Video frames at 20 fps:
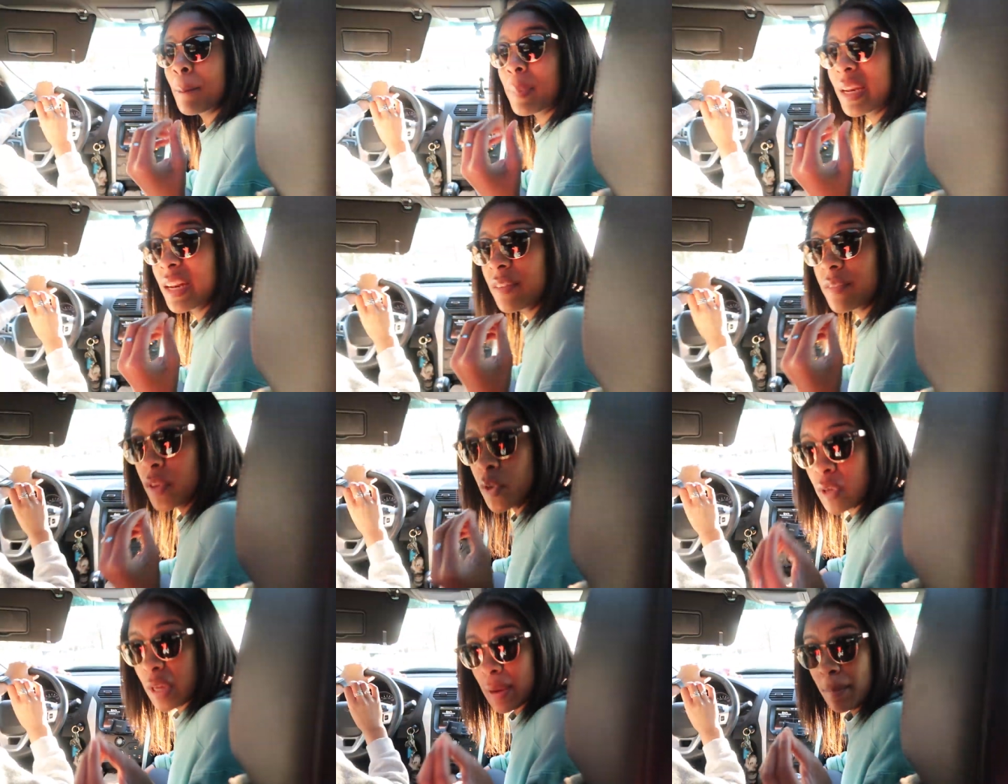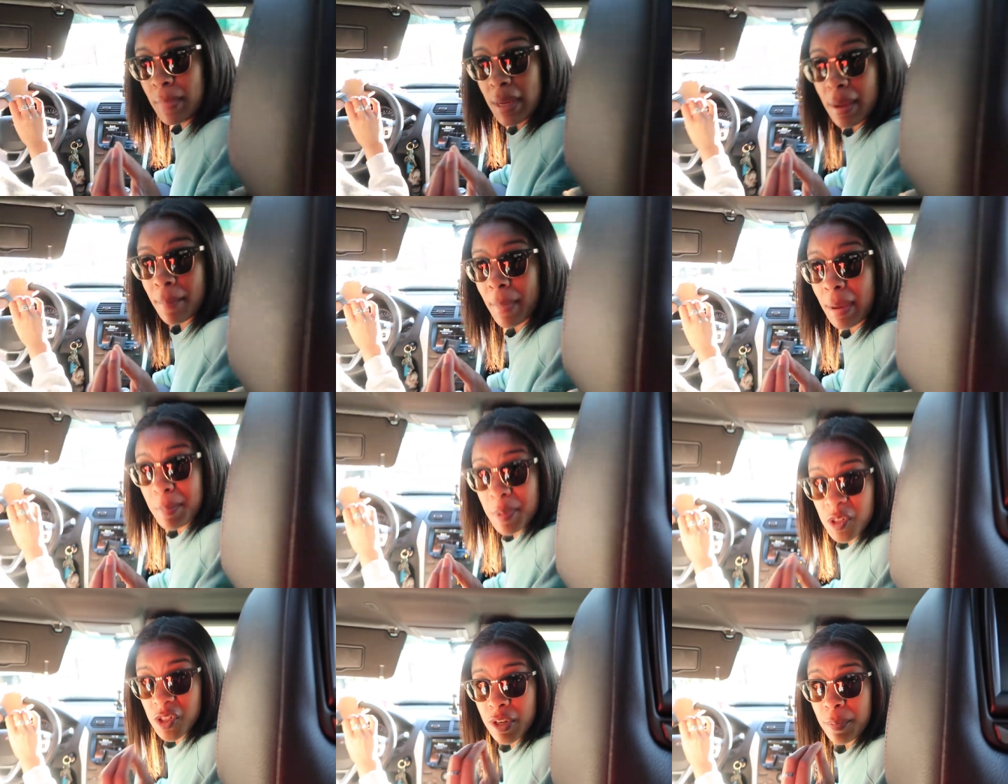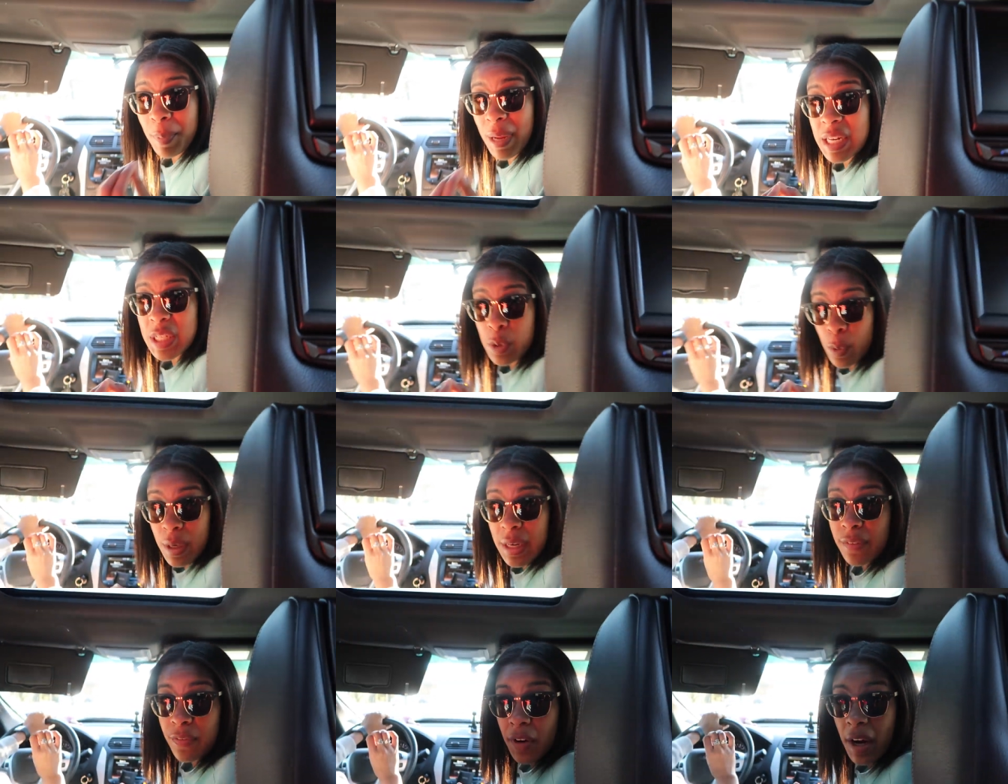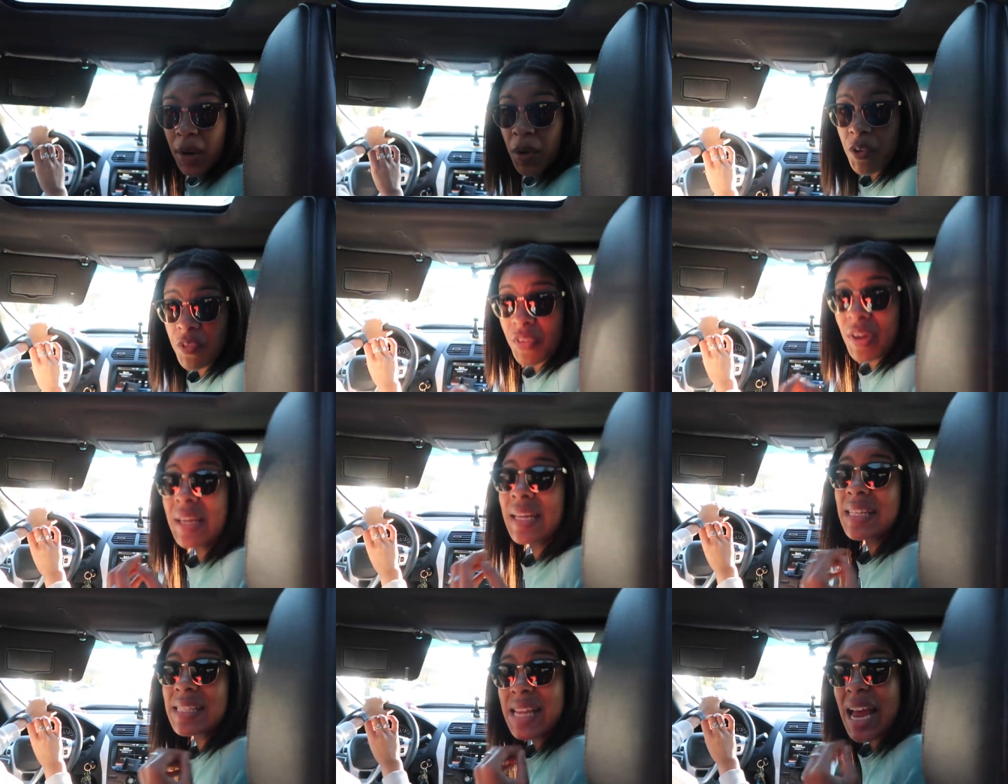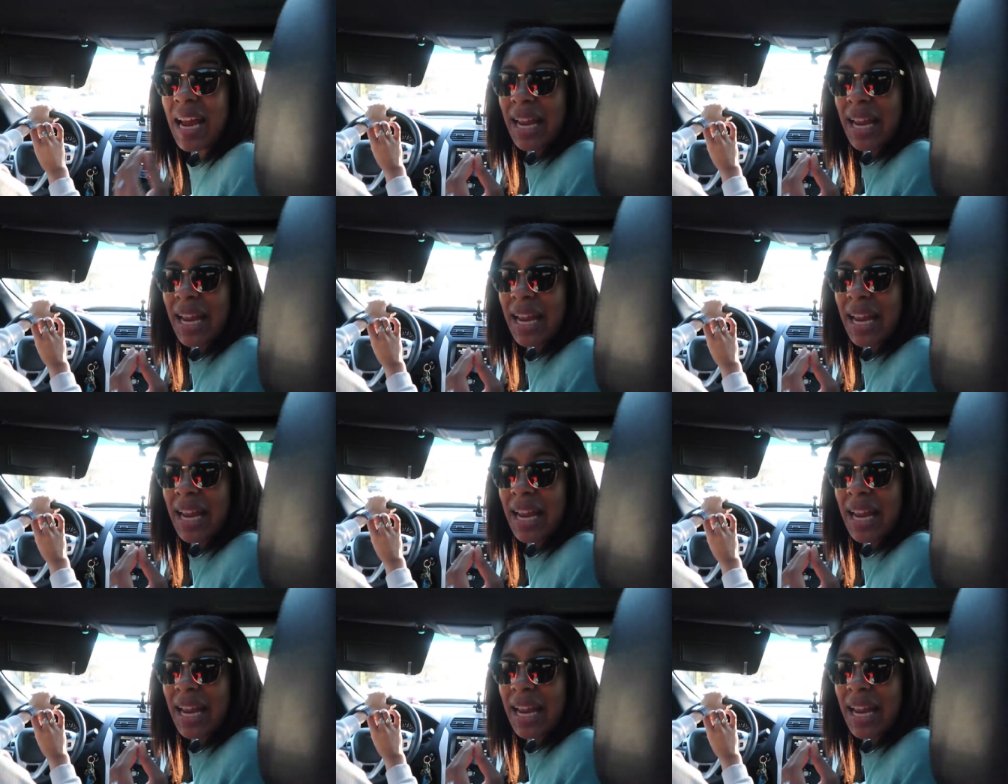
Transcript: But if you get me a membership at 24 Hour Fitness,